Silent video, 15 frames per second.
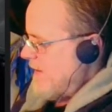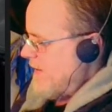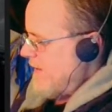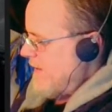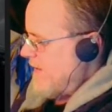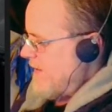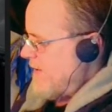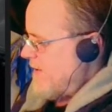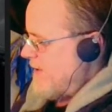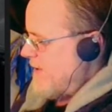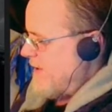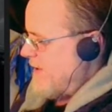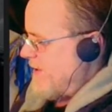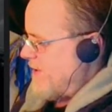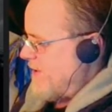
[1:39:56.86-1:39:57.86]
This is
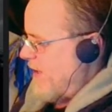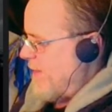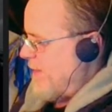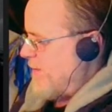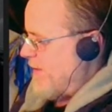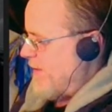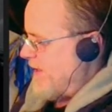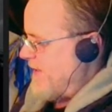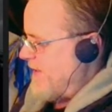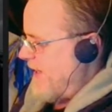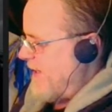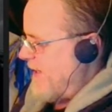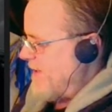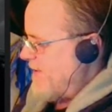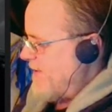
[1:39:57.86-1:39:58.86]
in the chapter on
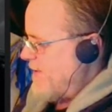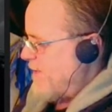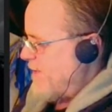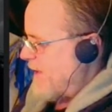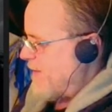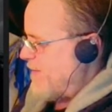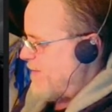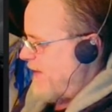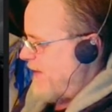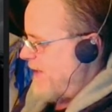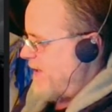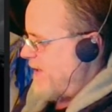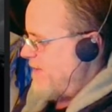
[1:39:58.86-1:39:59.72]
talents, if I could find it.